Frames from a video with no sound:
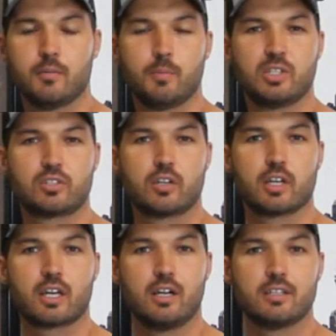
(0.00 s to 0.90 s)
Be sure
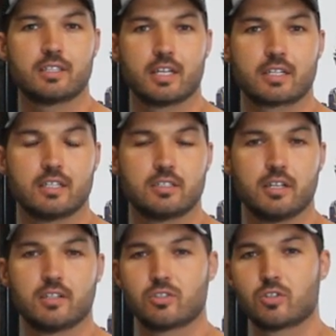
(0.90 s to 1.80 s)
to contact
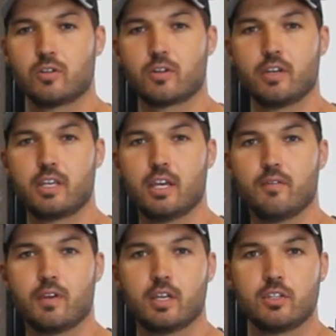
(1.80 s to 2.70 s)
us here at STOL Creek
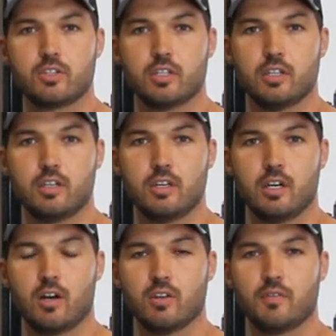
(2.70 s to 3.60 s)
Aviation.
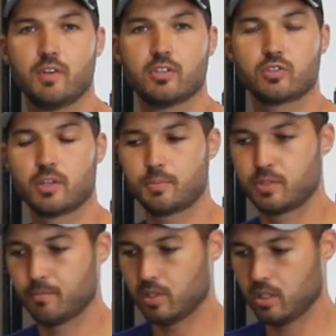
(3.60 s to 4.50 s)
I'll leave a
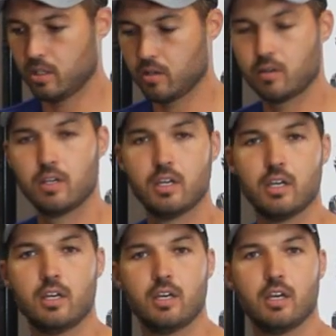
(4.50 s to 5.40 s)
description below.
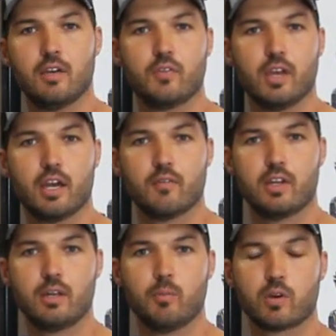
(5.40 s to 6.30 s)
If you have
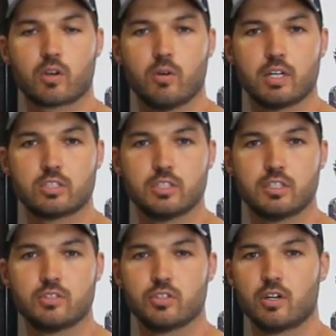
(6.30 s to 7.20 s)
any more
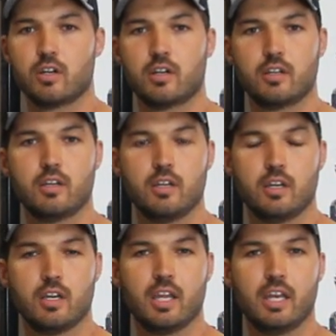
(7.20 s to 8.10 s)
questions or
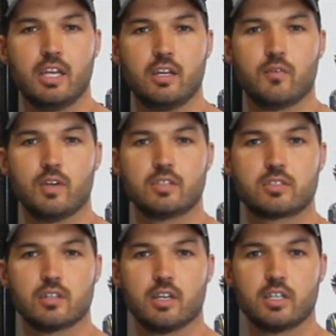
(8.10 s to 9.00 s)
in need of
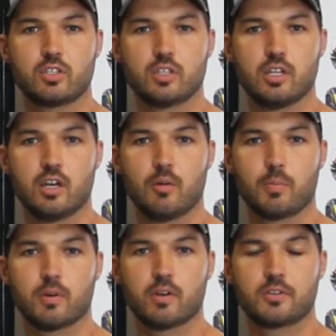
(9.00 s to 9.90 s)
installation
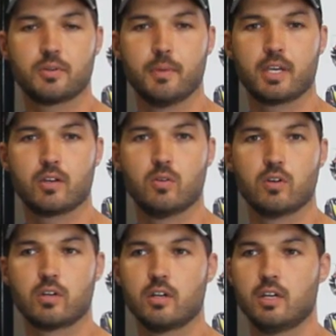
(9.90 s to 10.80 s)
help or to make an
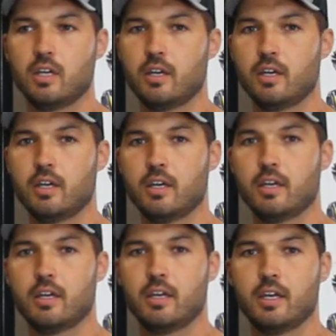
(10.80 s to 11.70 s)
order,
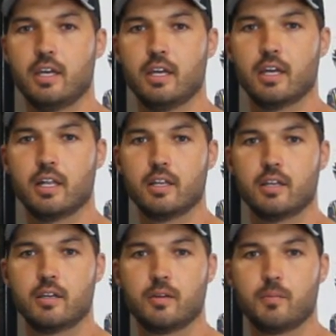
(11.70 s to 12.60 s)

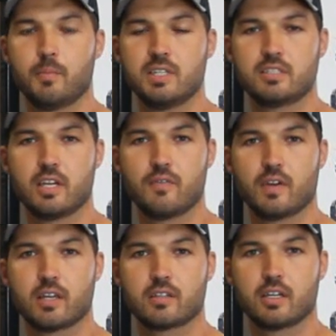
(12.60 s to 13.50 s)
and be
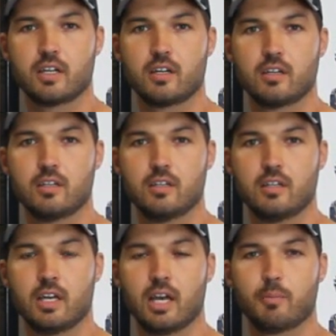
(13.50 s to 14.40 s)
safe out there.
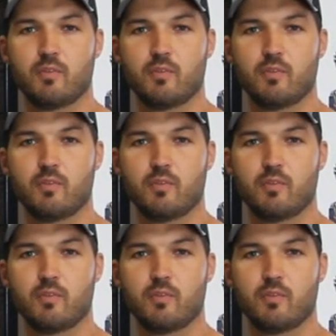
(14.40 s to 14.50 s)
Happy